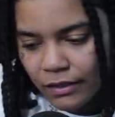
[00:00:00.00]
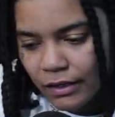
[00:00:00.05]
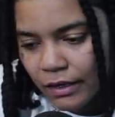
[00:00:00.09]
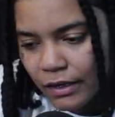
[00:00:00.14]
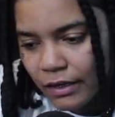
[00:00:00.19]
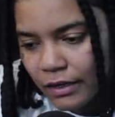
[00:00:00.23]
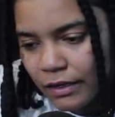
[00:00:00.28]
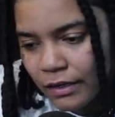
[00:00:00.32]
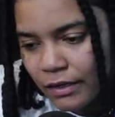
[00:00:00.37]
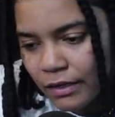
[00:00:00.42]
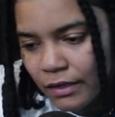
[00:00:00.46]

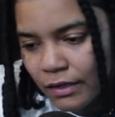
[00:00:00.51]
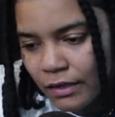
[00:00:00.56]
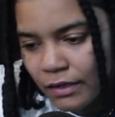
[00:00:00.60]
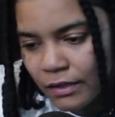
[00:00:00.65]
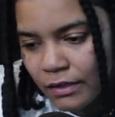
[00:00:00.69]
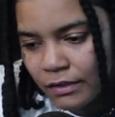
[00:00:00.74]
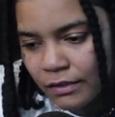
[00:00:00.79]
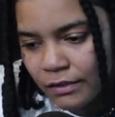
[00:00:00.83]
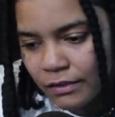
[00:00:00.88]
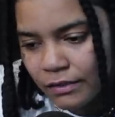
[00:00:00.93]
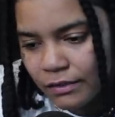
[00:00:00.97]
Uh,
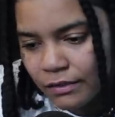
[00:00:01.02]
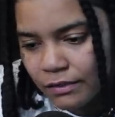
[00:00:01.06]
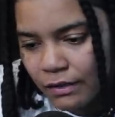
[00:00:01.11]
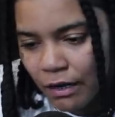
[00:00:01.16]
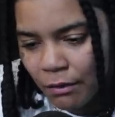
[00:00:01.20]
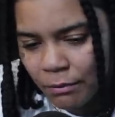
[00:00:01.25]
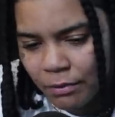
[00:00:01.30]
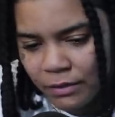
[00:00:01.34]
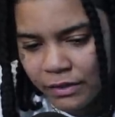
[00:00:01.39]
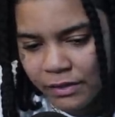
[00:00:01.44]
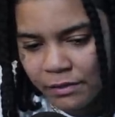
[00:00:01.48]
I
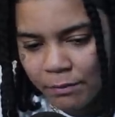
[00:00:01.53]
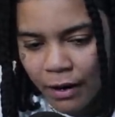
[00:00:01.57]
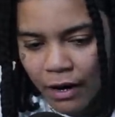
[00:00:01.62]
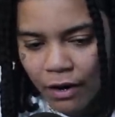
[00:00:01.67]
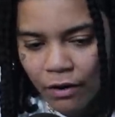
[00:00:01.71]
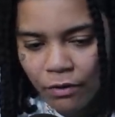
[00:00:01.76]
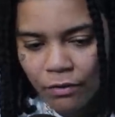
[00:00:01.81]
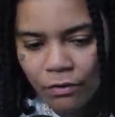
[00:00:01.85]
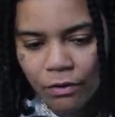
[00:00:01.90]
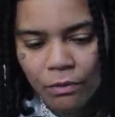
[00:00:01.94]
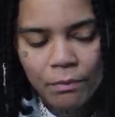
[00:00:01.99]
believe my
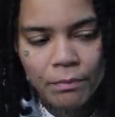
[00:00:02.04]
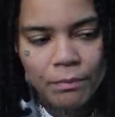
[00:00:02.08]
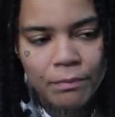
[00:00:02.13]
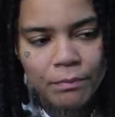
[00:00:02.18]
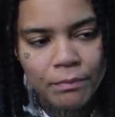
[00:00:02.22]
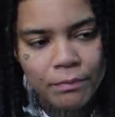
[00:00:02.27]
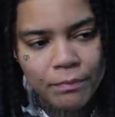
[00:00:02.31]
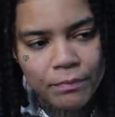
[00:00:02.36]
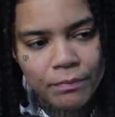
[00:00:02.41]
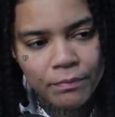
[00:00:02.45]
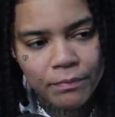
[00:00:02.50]
home.
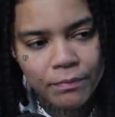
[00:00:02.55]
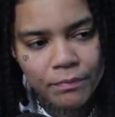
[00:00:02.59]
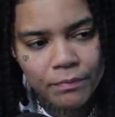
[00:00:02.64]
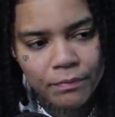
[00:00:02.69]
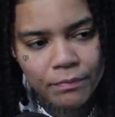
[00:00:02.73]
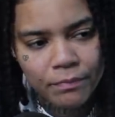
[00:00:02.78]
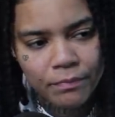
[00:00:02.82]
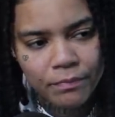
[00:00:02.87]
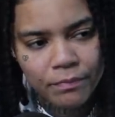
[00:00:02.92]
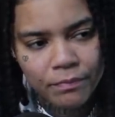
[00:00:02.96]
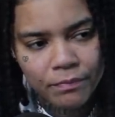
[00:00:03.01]

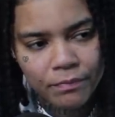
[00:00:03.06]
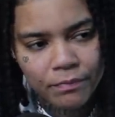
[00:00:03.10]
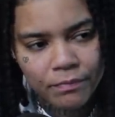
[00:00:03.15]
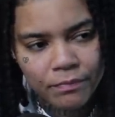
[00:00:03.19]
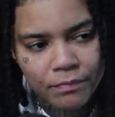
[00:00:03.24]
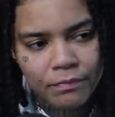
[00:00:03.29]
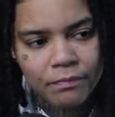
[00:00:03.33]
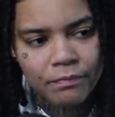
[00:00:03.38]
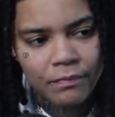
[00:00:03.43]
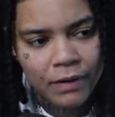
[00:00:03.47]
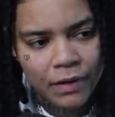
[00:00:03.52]

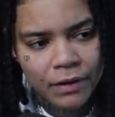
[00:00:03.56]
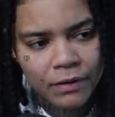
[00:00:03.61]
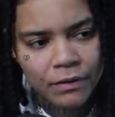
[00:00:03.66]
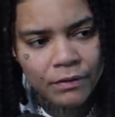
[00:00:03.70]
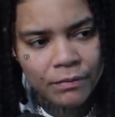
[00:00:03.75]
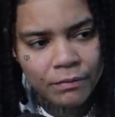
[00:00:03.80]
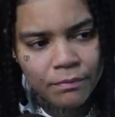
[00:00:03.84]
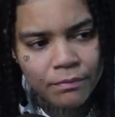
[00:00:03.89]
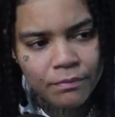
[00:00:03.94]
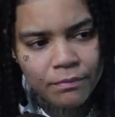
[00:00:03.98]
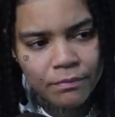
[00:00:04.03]
My
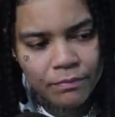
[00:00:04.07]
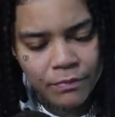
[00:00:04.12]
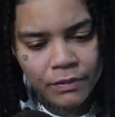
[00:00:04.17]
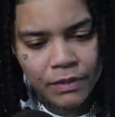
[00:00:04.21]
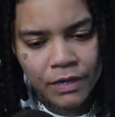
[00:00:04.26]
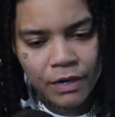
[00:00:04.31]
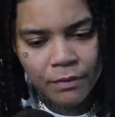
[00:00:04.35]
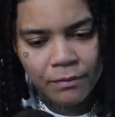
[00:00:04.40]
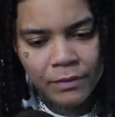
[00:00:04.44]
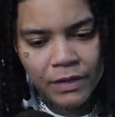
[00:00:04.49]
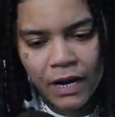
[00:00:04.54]
home. Right. You
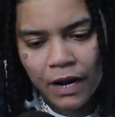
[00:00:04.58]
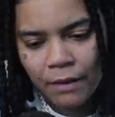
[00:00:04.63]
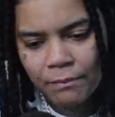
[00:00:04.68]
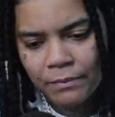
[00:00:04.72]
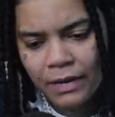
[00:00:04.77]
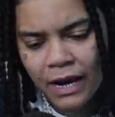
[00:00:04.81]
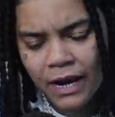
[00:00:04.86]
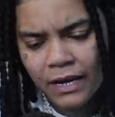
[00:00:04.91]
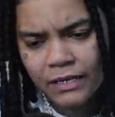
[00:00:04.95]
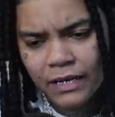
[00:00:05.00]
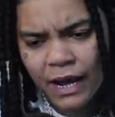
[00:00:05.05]
know what I mean? I'm not.